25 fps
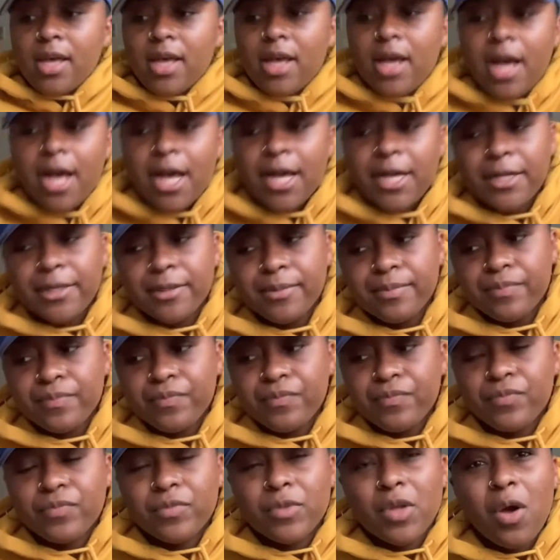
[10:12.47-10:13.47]

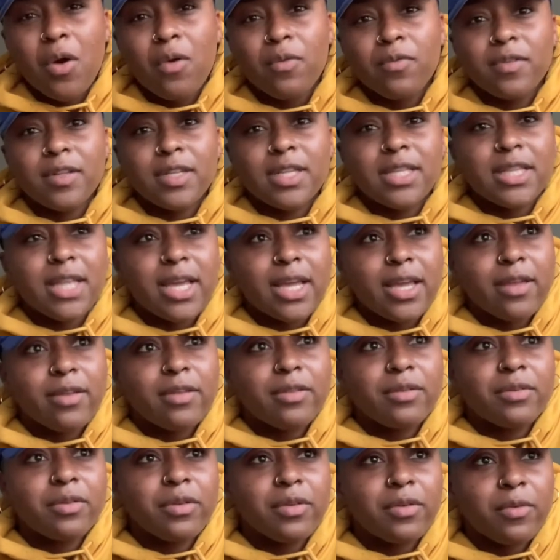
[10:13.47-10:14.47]
Um, hopefully that
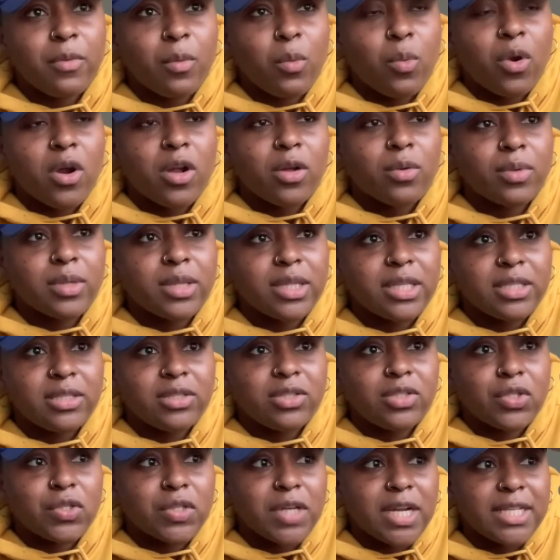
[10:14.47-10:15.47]
can work with this
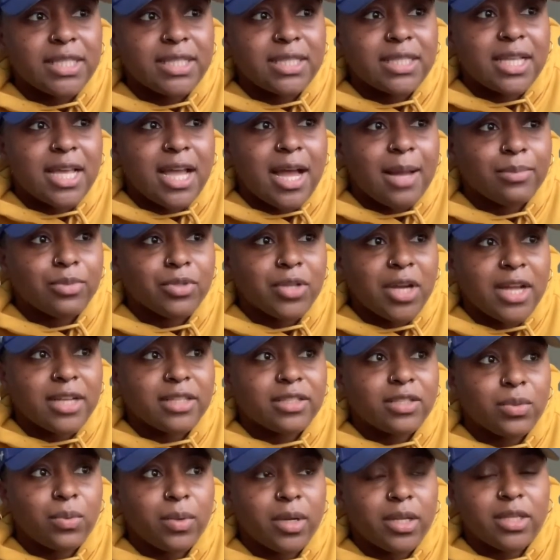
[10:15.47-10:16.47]
dress that I'm trying
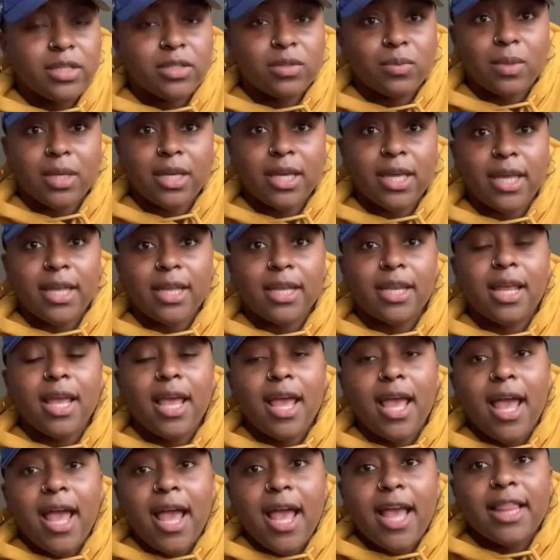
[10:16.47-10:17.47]
to wear this weekend.
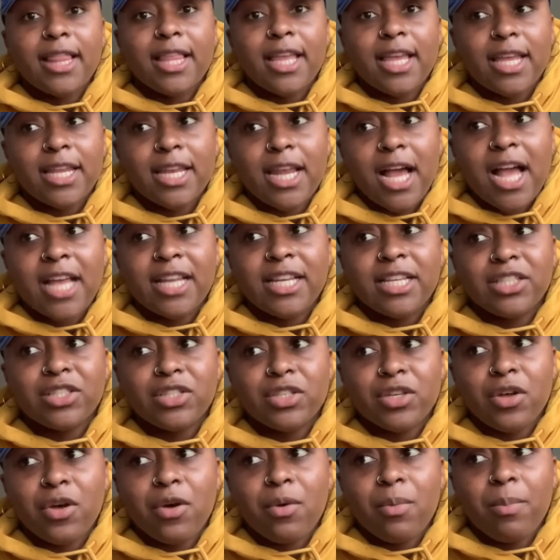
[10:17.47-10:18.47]
And then I need to
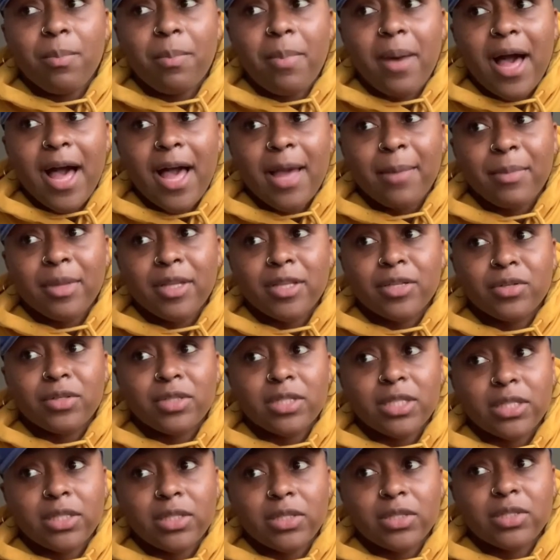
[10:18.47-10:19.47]
go buy my little
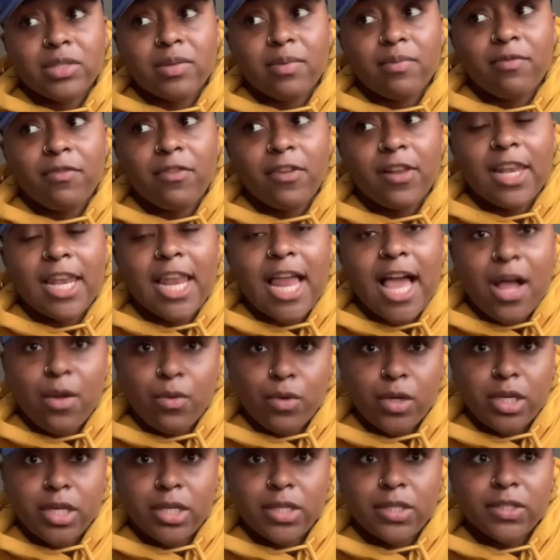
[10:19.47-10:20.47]
sister some
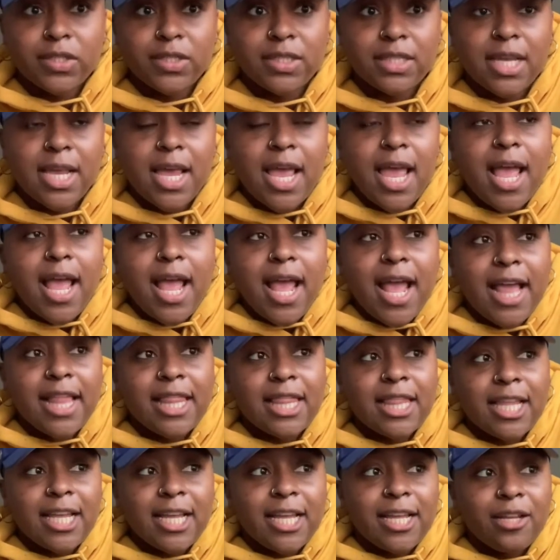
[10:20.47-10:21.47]
flowers. And
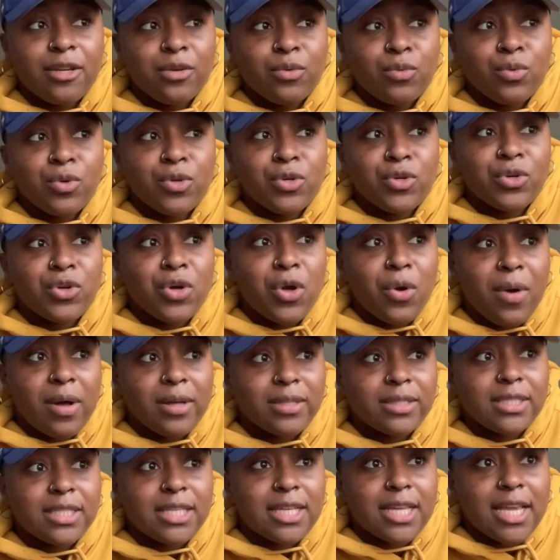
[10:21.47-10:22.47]
then we'll go
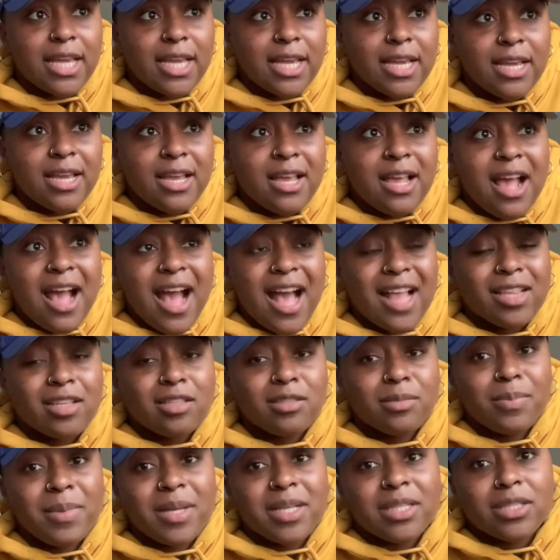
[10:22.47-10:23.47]
out to eat at this
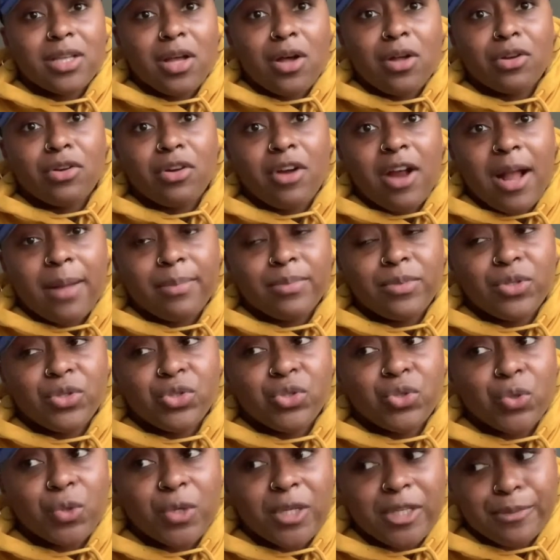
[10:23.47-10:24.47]
place called Crab du
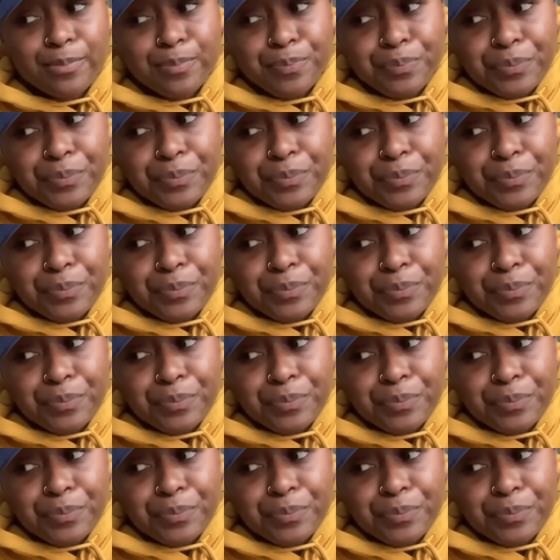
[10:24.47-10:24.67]
Jour.